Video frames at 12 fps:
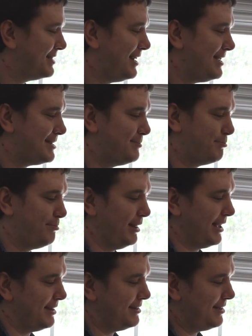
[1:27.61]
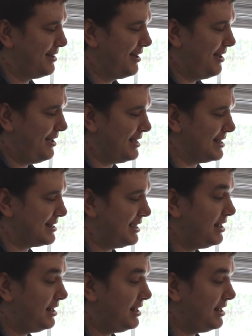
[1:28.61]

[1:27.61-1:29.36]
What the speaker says: today's blend is